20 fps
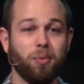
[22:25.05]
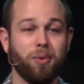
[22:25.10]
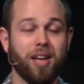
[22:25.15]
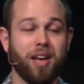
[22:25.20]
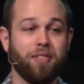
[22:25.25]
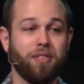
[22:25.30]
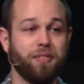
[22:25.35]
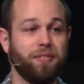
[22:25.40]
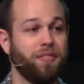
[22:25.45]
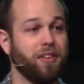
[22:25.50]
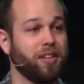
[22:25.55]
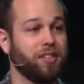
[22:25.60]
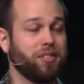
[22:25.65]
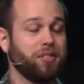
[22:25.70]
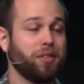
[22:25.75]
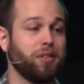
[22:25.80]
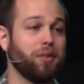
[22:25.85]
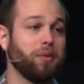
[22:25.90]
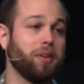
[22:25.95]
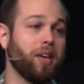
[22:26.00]
we have a
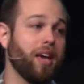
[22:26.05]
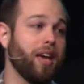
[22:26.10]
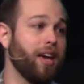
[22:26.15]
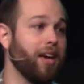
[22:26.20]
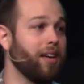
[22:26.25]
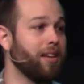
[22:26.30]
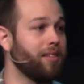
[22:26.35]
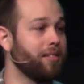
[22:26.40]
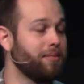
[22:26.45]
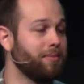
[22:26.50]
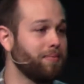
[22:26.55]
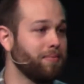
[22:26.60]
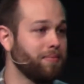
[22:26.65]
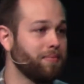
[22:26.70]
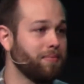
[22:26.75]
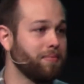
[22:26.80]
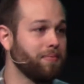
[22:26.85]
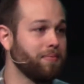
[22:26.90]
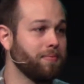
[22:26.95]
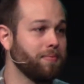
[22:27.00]
fixer who can?
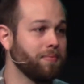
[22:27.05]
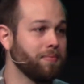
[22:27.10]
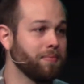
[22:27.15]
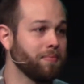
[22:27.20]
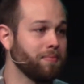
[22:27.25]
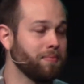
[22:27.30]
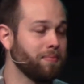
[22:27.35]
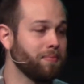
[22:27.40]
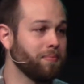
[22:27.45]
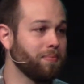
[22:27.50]
Yes. Yes.